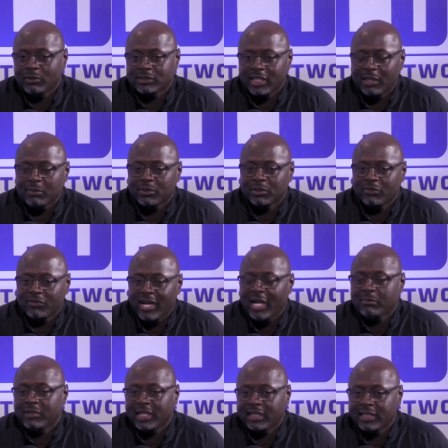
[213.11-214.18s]
I was able to
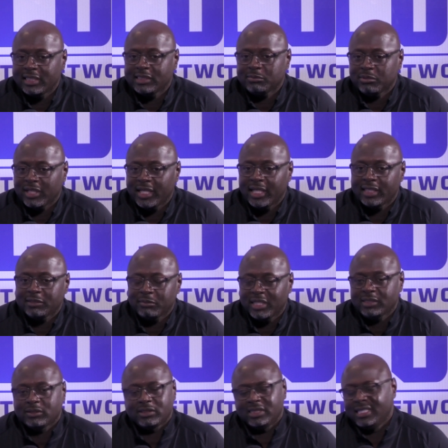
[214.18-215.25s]
find my niche playing
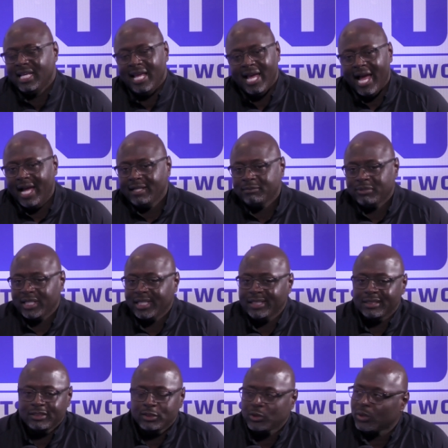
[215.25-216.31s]
special teams. I
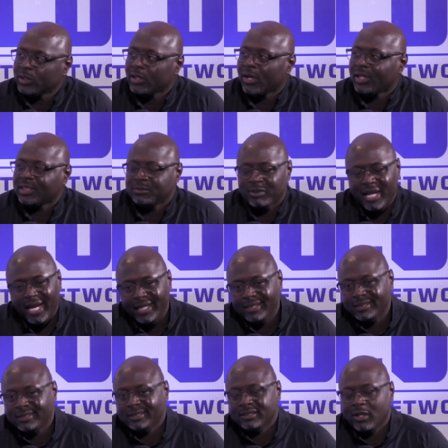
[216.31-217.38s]
played in short yardage
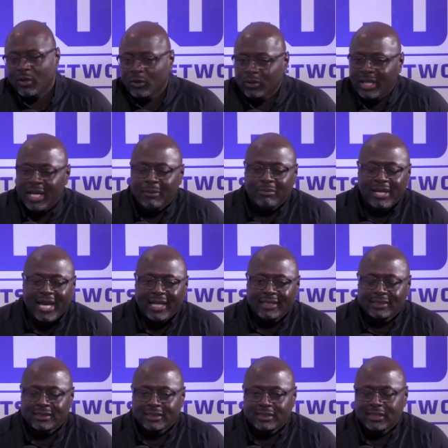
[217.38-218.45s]
packages, goal line
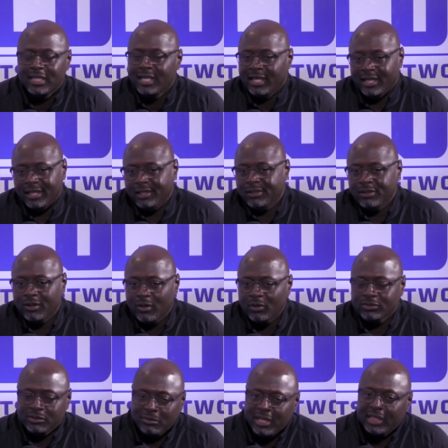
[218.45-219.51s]
packages, and you know,
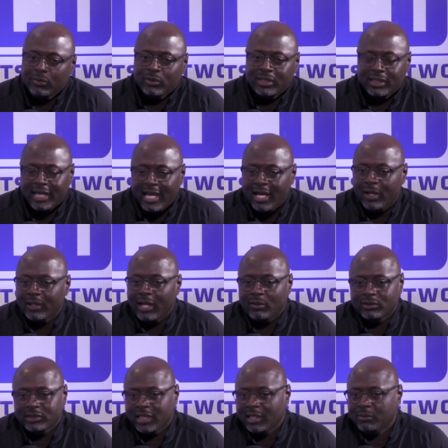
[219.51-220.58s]
if somebody went down, I
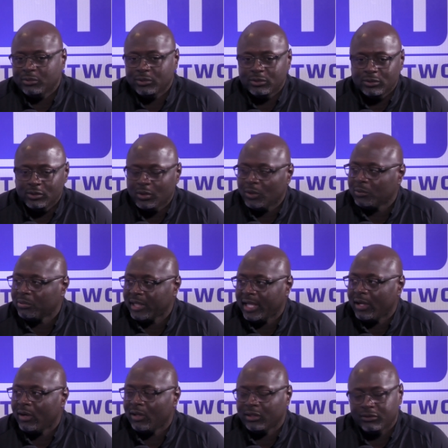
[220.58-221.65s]
was able, you know, to
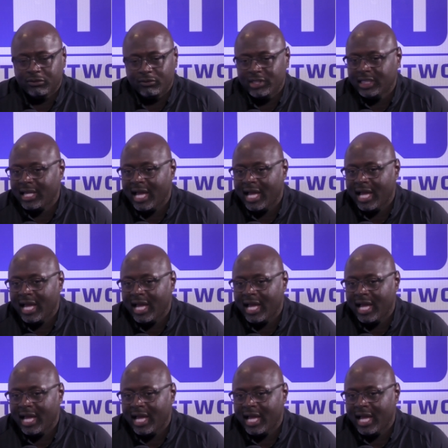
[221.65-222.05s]
play all three